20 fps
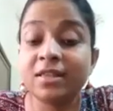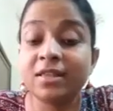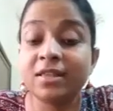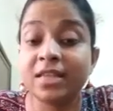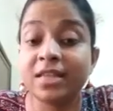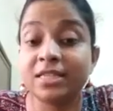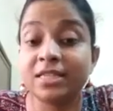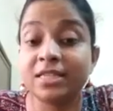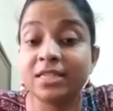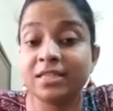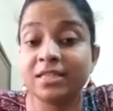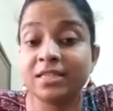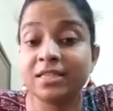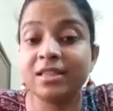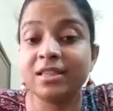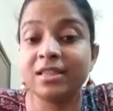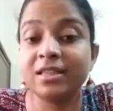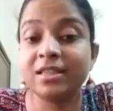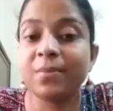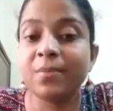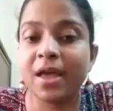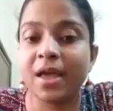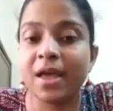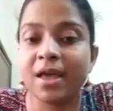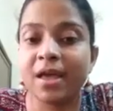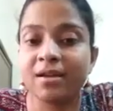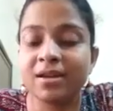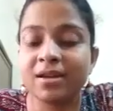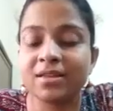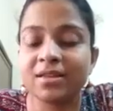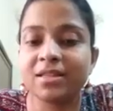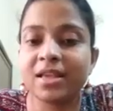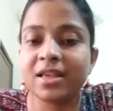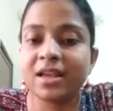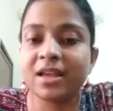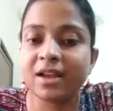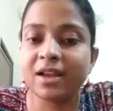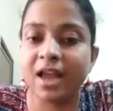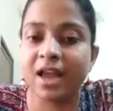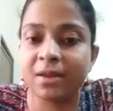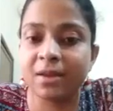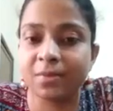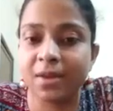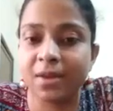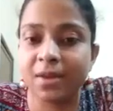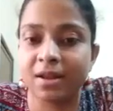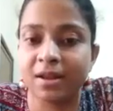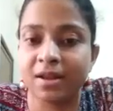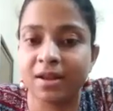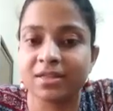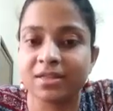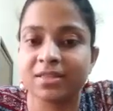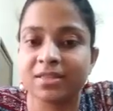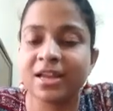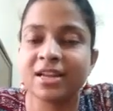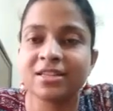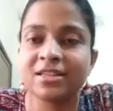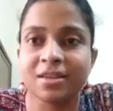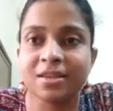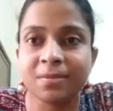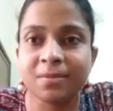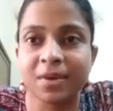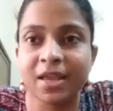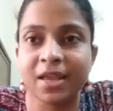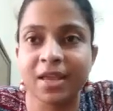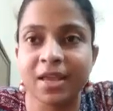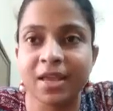see their parents, their grandparents, their siblings,